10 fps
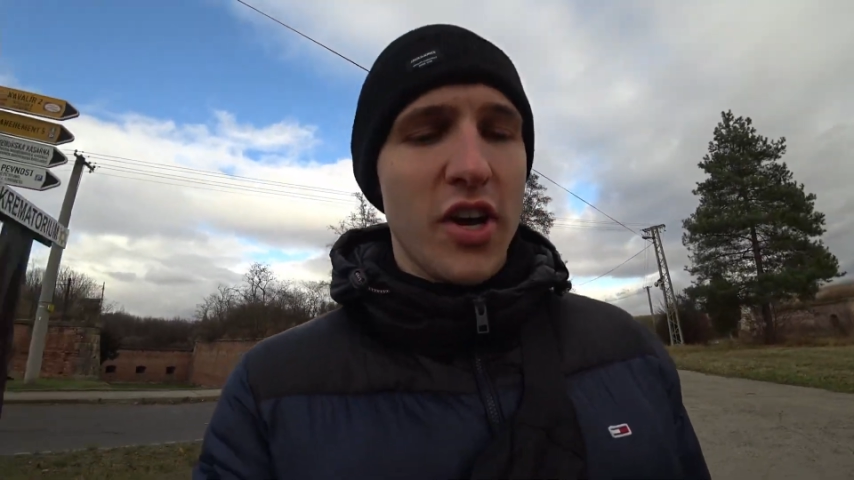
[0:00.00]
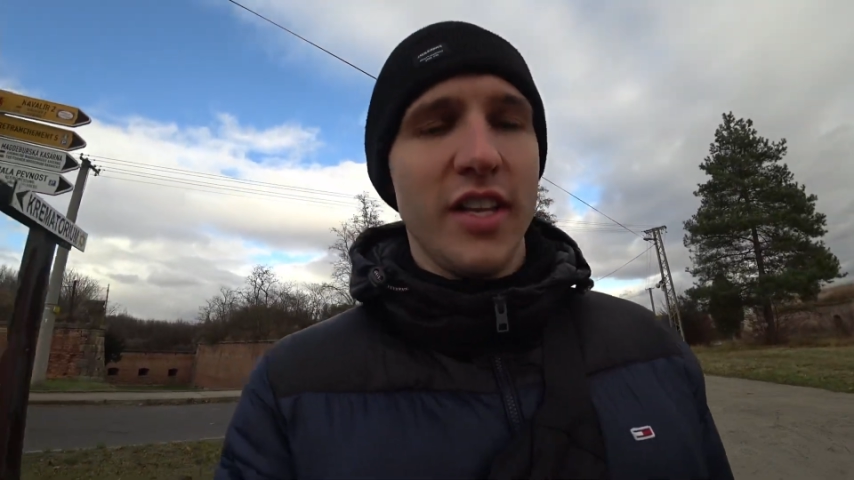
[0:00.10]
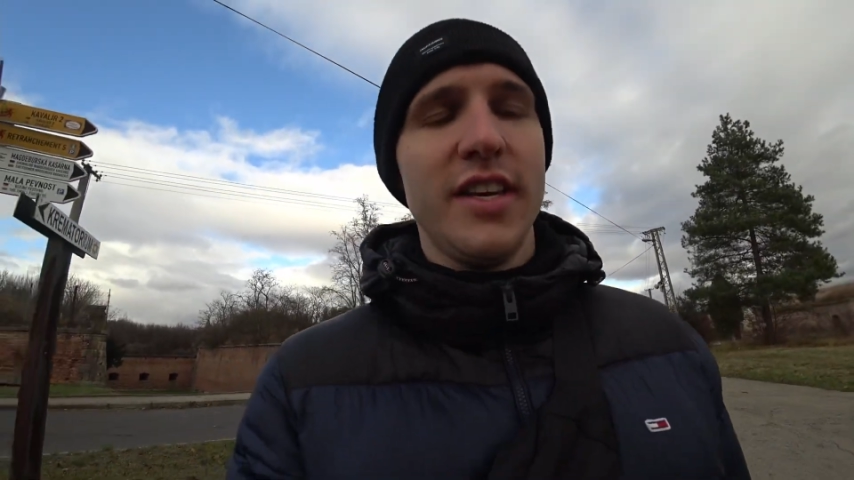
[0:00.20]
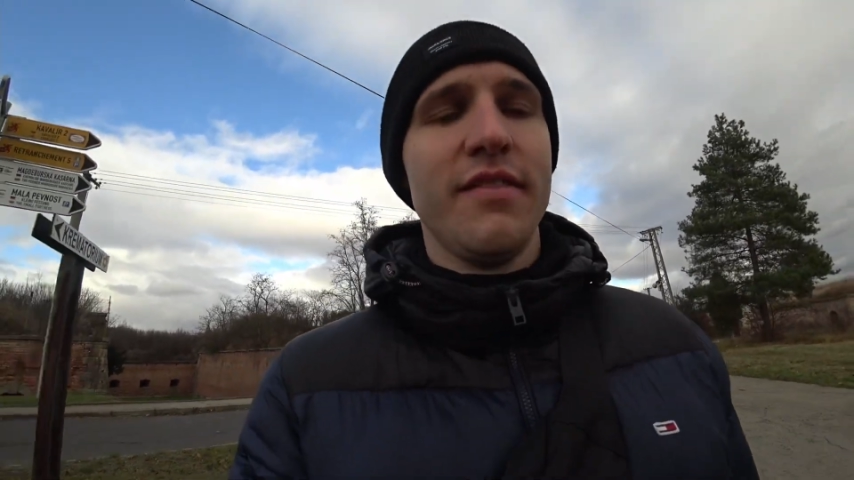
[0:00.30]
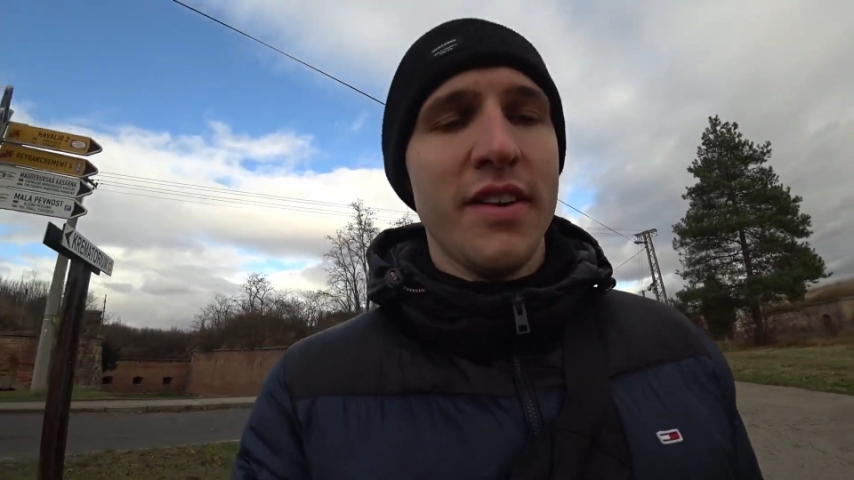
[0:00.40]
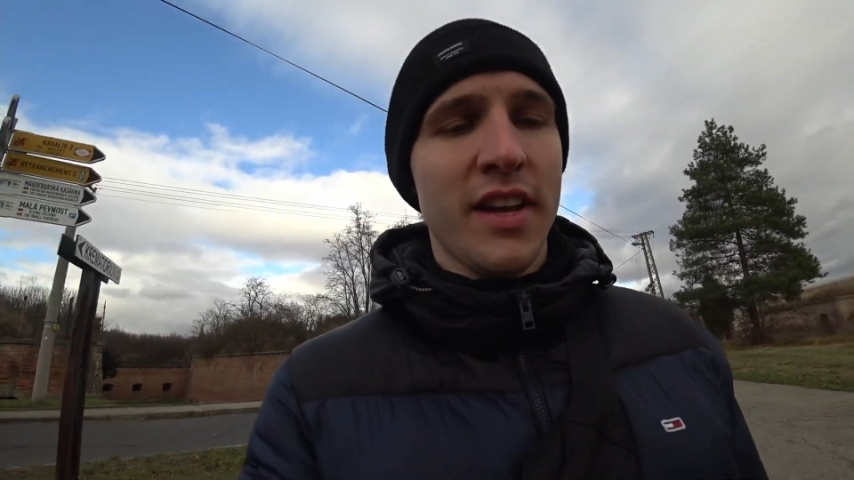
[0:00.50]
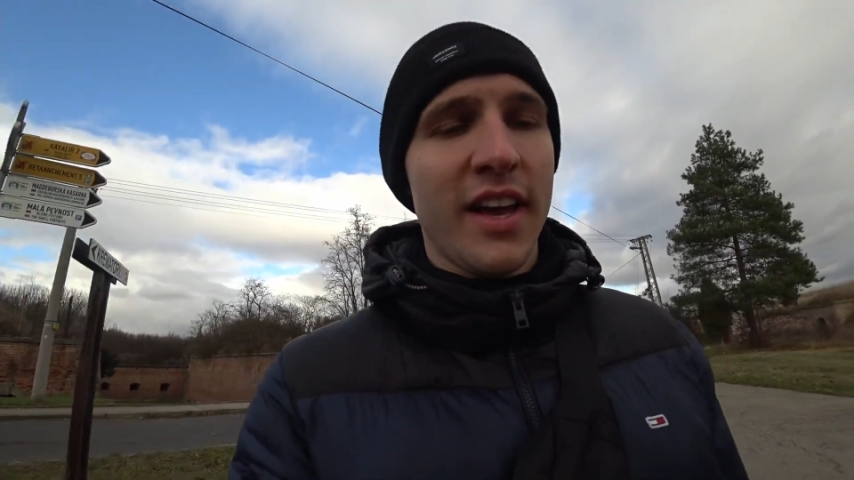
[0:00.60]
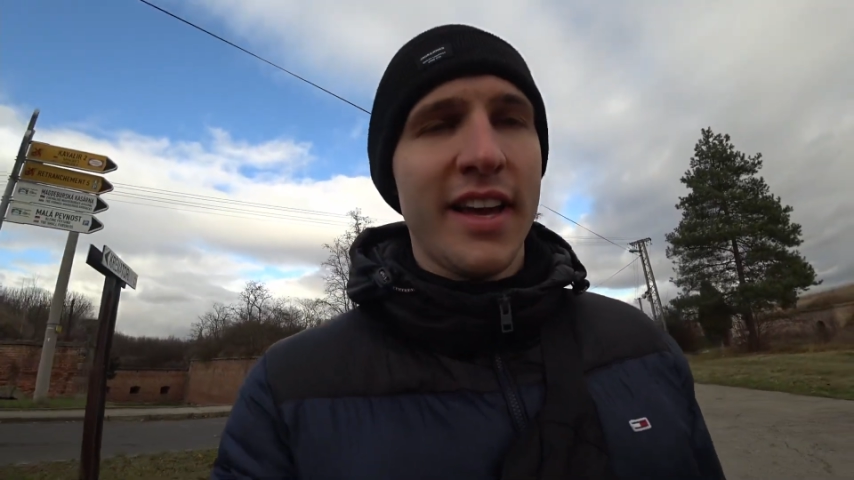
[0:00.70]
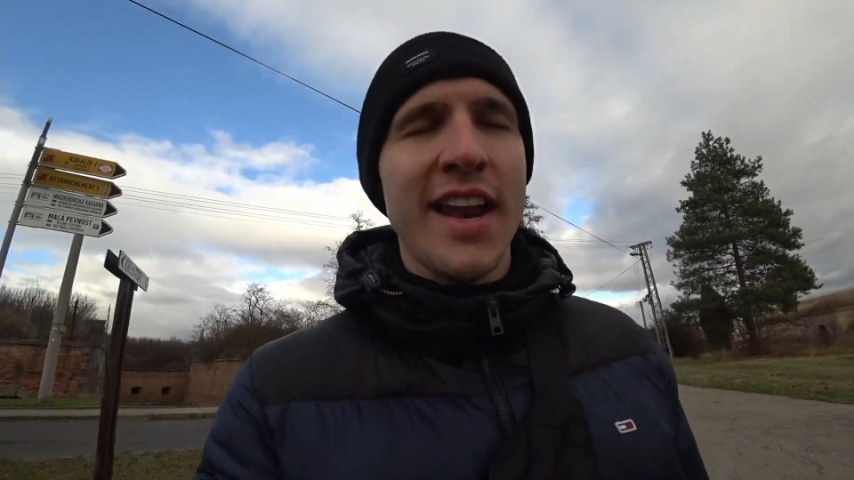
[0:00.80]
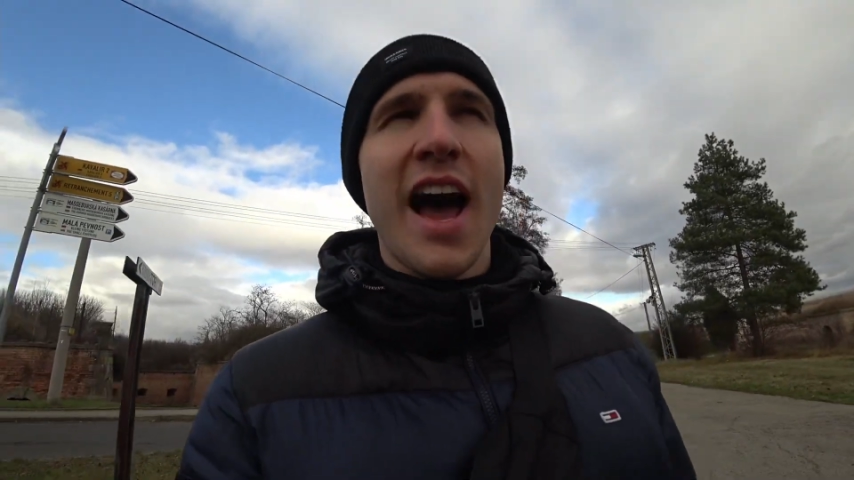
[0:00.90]
leave in
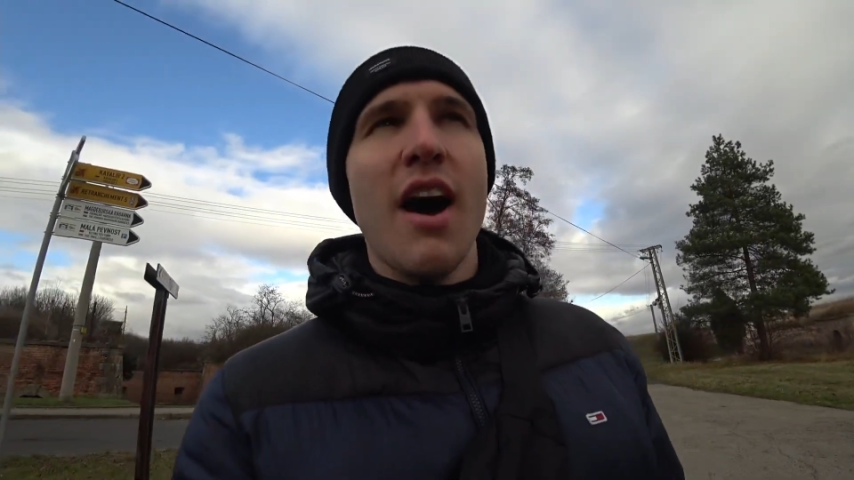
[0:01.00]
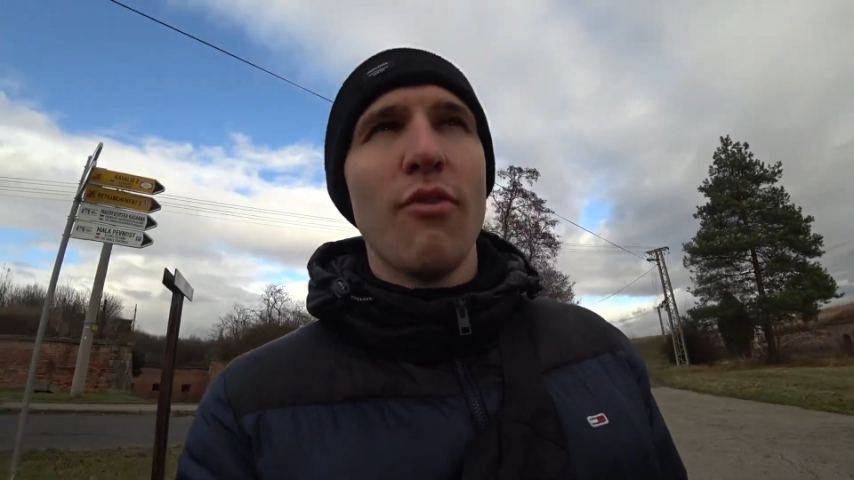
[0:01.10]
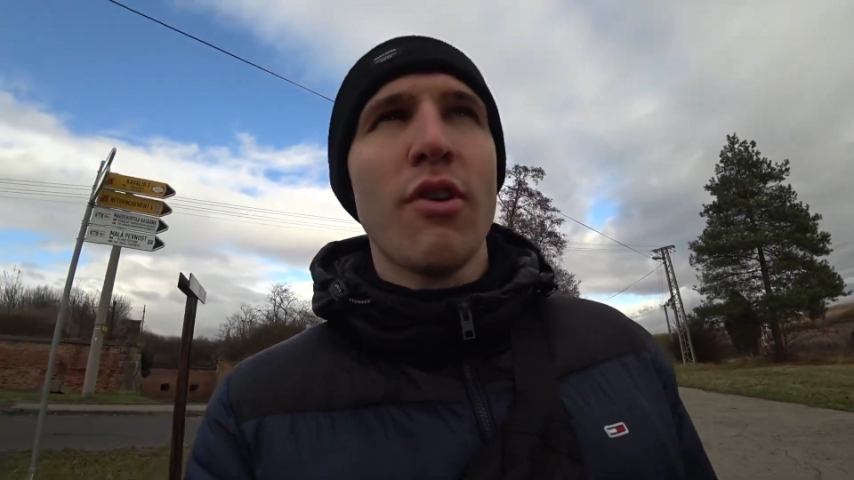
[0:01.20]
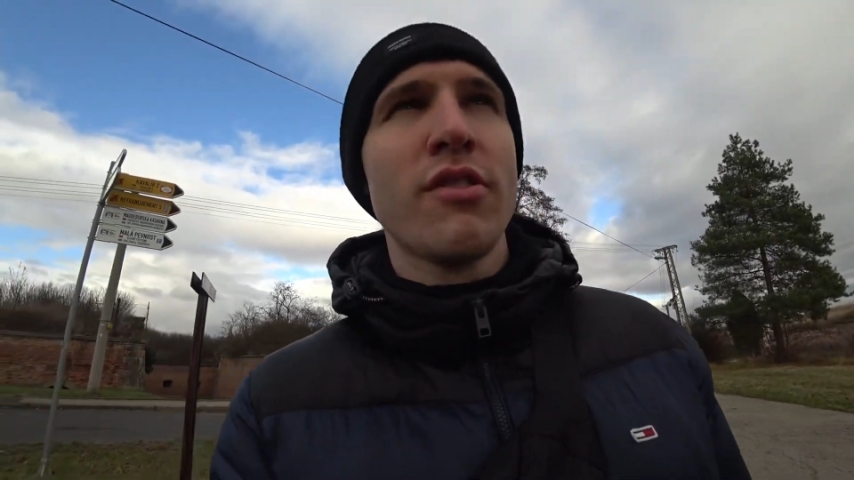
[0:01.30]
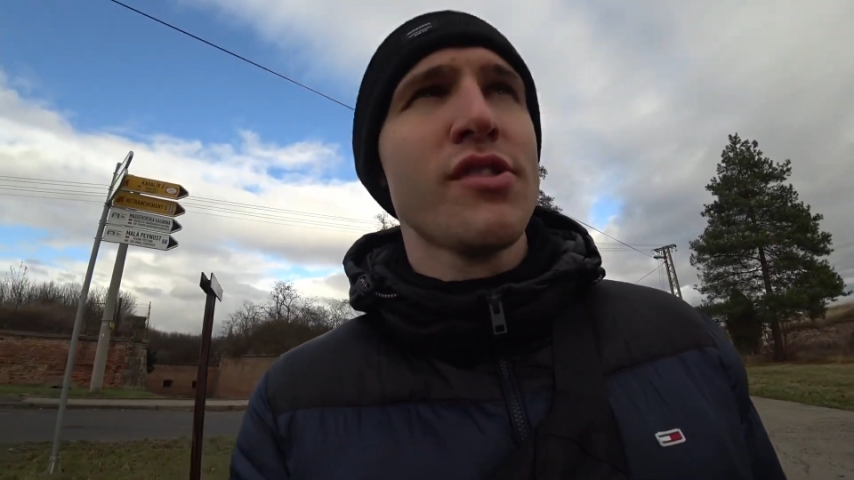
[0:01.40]
like an hour